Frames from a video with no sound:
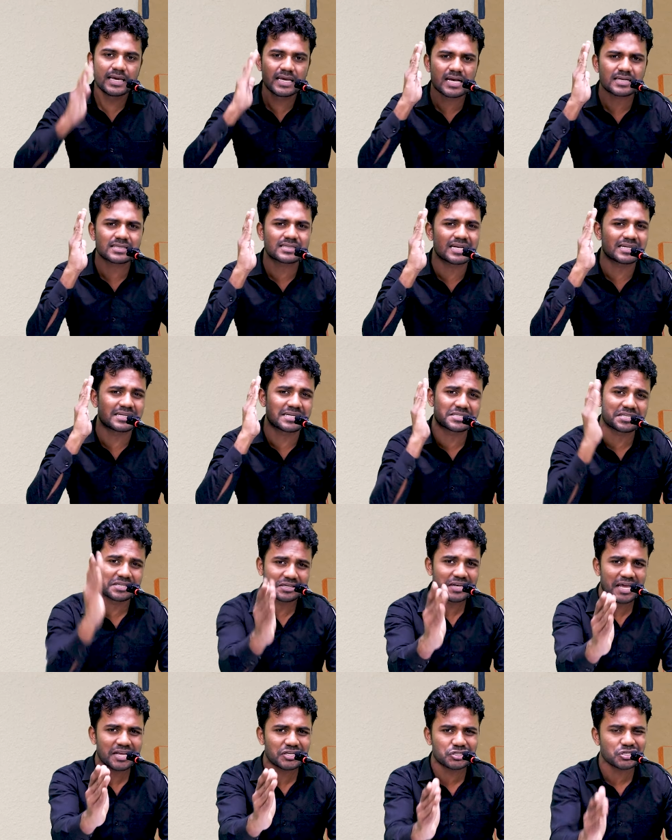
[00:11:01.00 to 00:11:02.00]
he has that
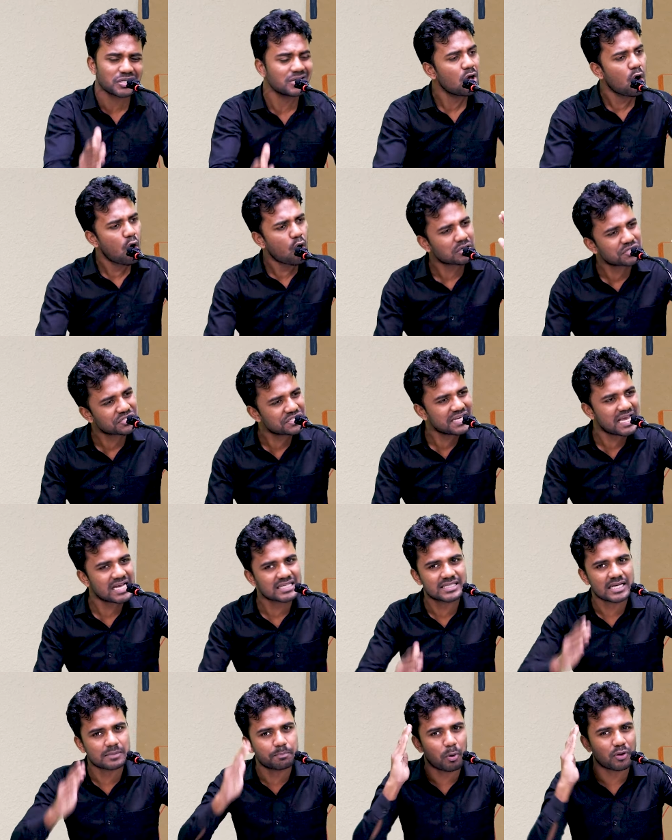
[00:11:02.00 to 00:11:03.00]
designation, or she
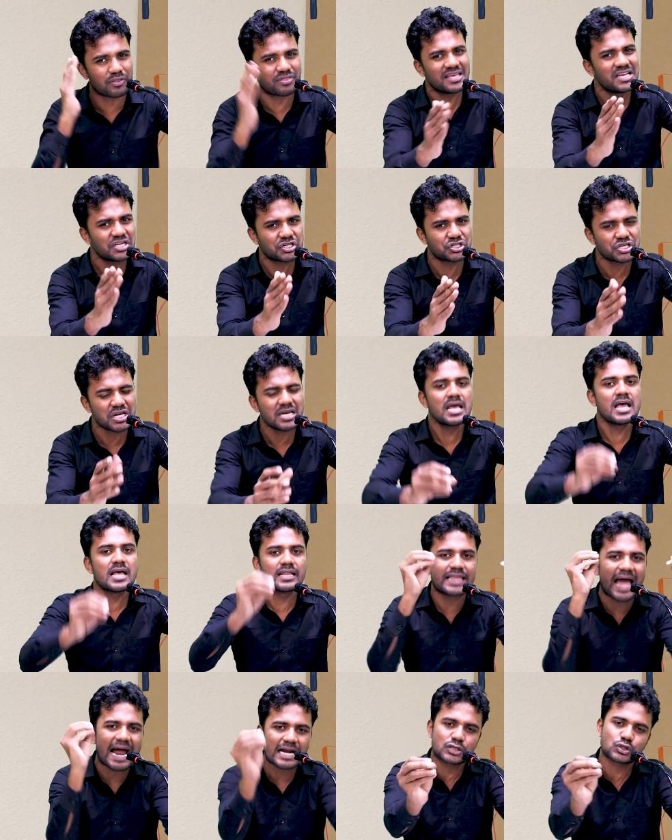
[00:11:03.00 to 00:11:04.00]
has that position.
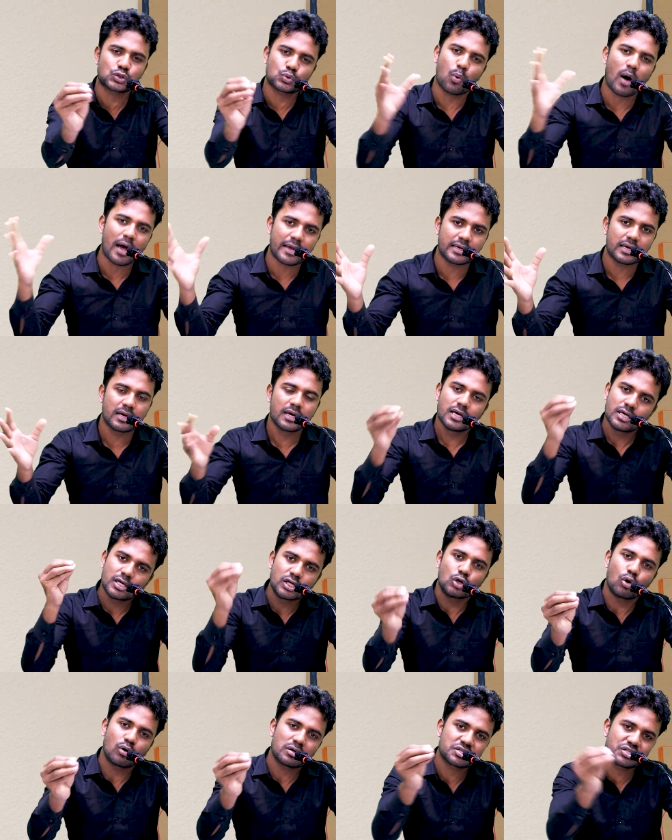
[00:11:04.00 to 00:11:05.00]
That's why
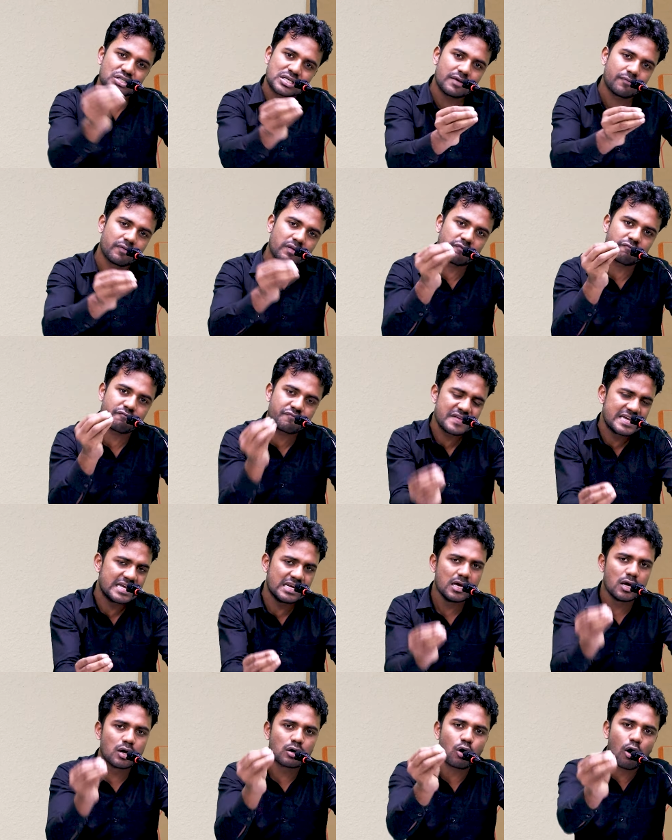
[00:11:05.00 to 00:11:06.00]
he or she will
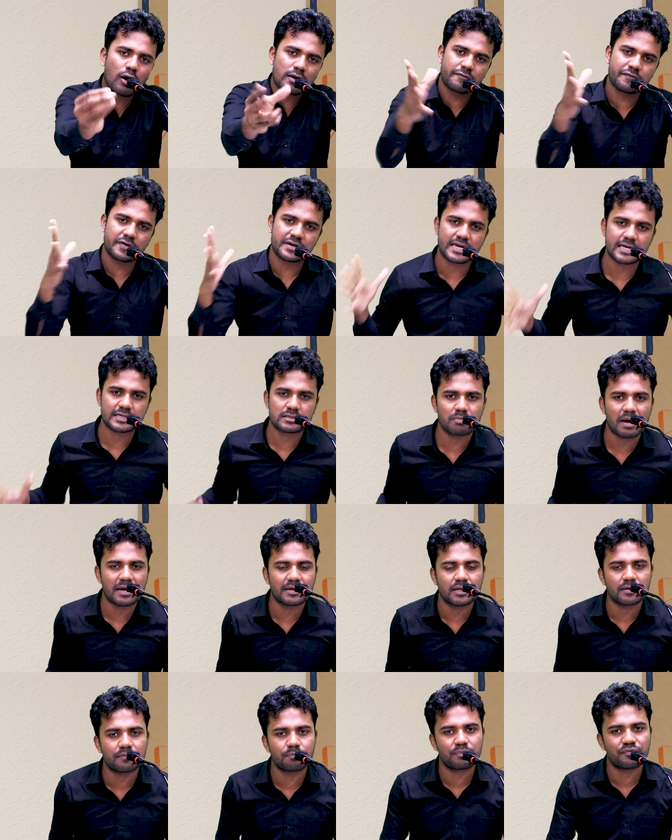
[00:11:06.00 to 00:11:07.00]
feel confident, my
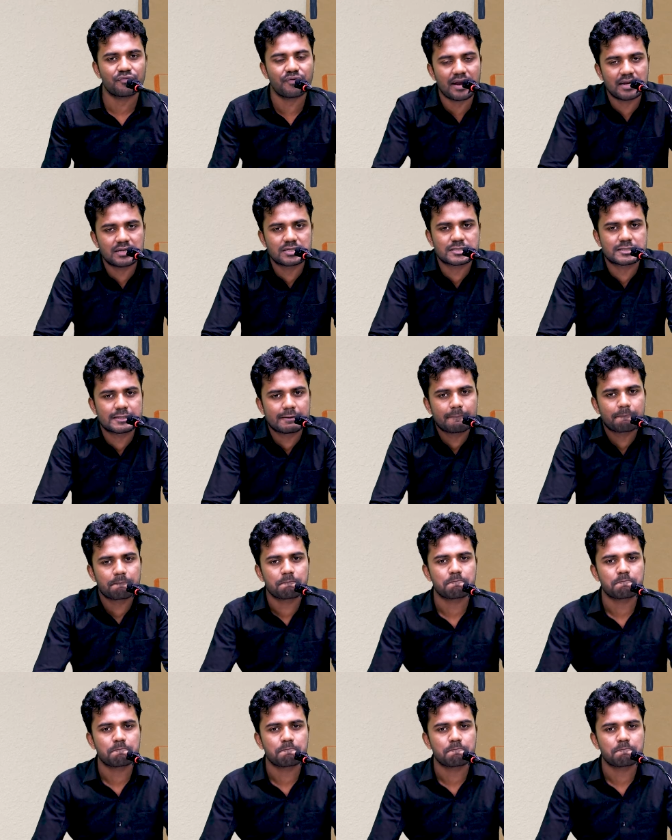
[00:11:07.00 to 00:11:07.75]
dear friends.